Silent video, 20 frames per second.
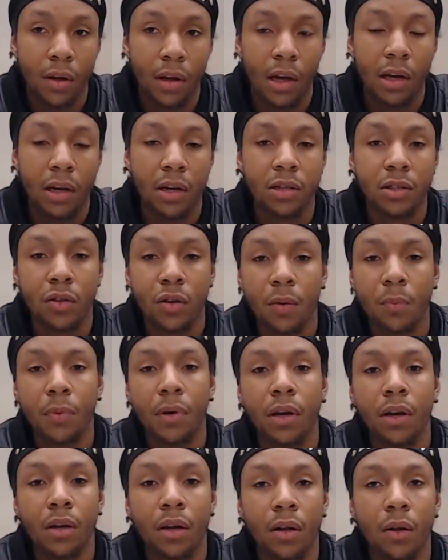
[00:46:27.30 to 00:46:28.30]
And there's going to
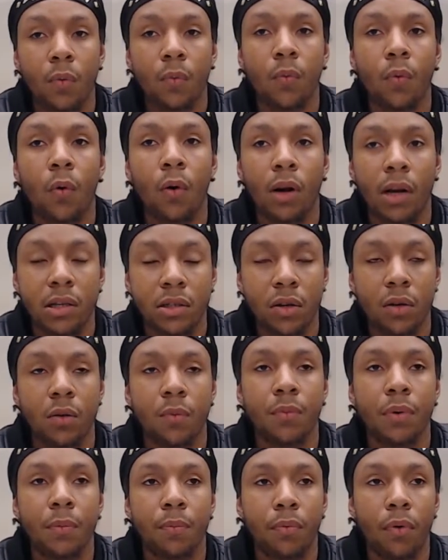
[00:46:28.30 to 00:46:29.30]
be another war that's going to
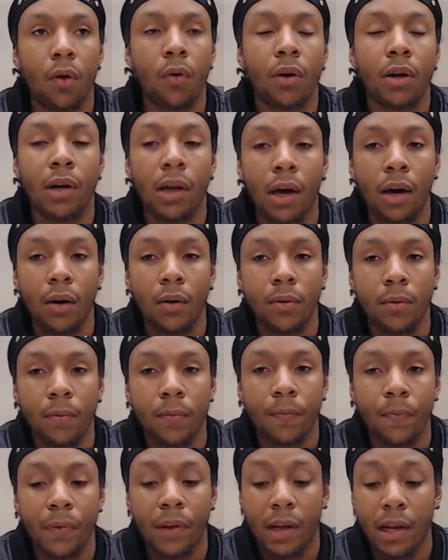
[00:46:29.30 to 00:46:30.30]
be broken out.
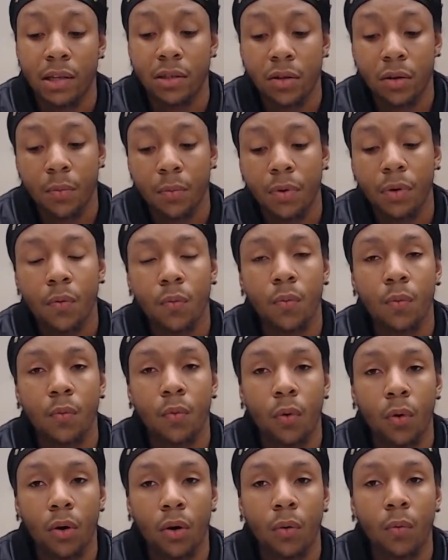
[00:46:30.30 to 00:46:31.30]
And that's going to be
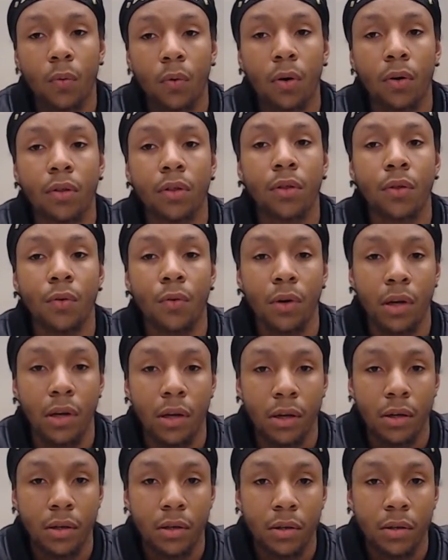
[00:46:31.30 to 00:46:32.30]
World War III.
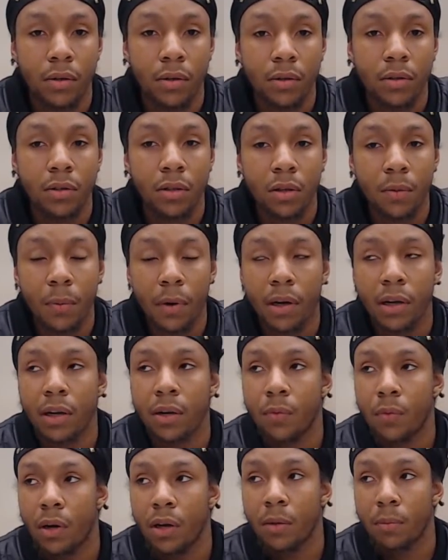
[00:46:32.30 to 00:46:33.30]
So you better
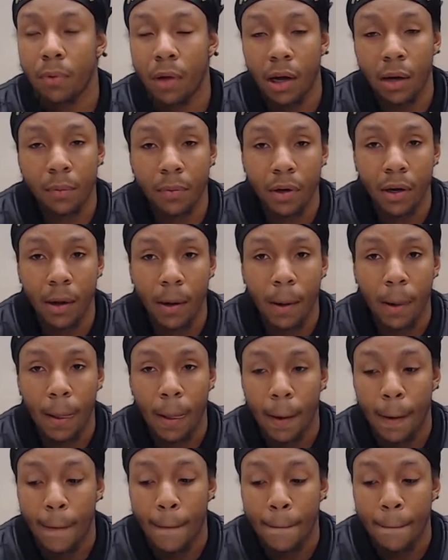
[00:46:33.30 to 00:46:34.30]
get ready, black man,
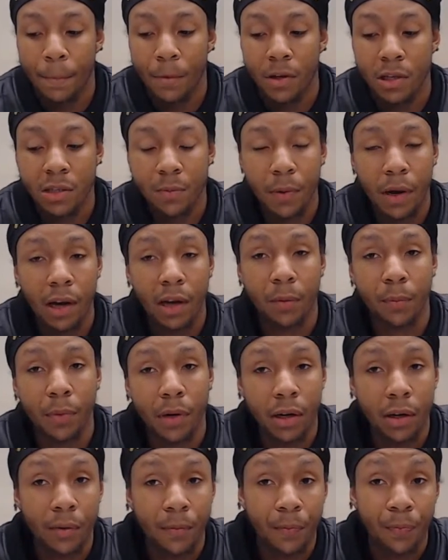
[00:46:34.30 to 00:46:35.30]
Hispanic
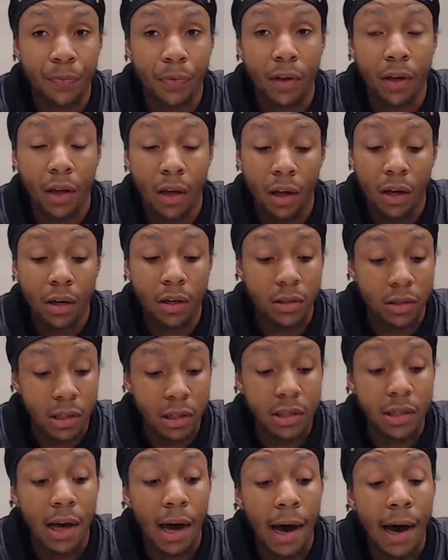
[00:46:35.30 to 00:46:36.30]
man, because
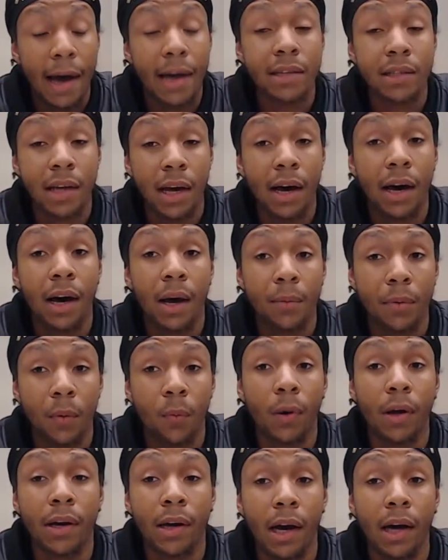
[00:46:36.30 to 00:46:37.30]
it's high time to
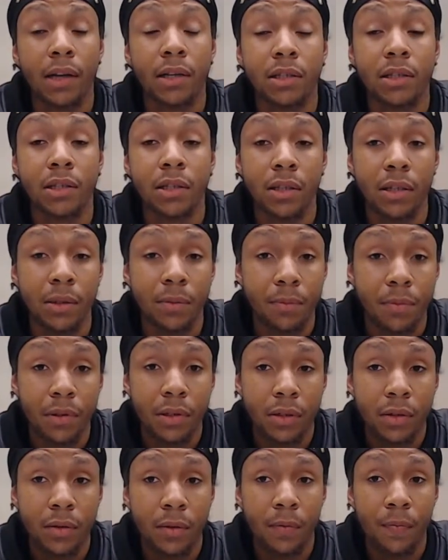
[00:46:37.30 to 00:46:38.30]
wake out of sleep.
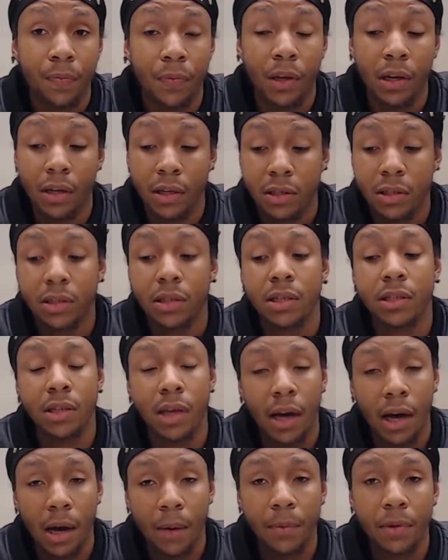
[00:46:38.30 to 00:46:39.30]
And this is the
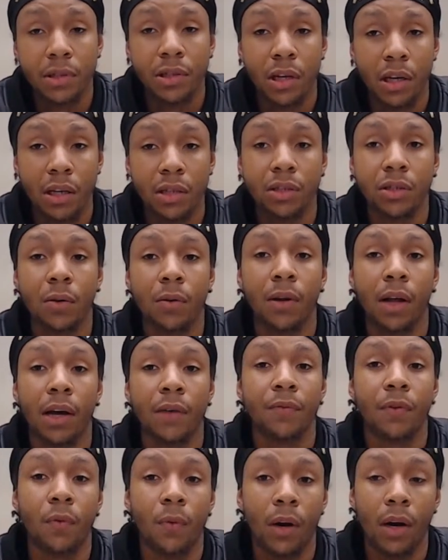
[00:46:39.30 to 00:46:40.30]
time to change your
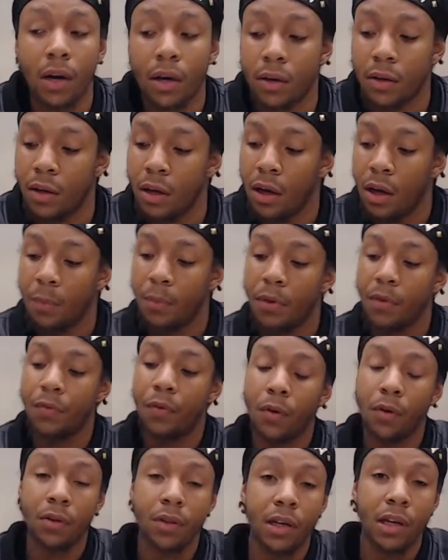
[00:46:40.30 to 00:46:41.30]
life around
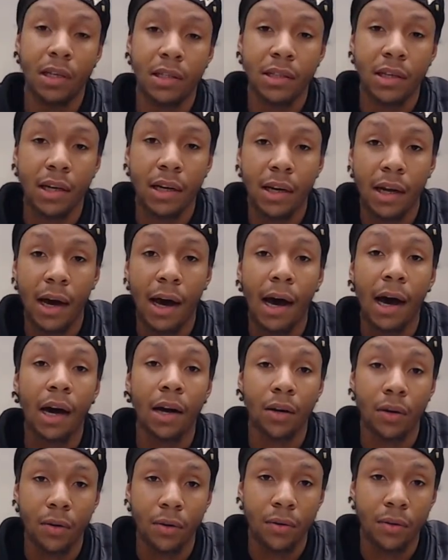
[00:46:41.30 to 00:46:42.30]
before things get
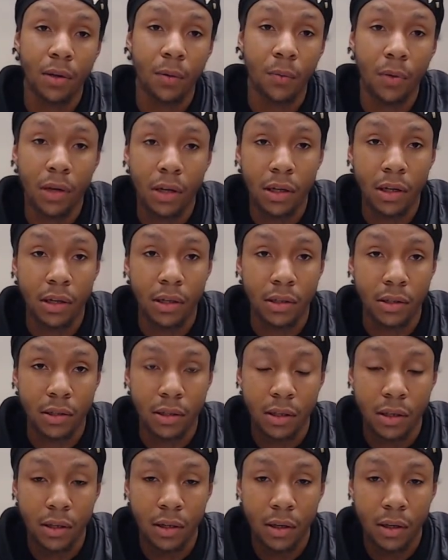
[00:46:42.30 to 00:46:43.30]
hotter than what it is.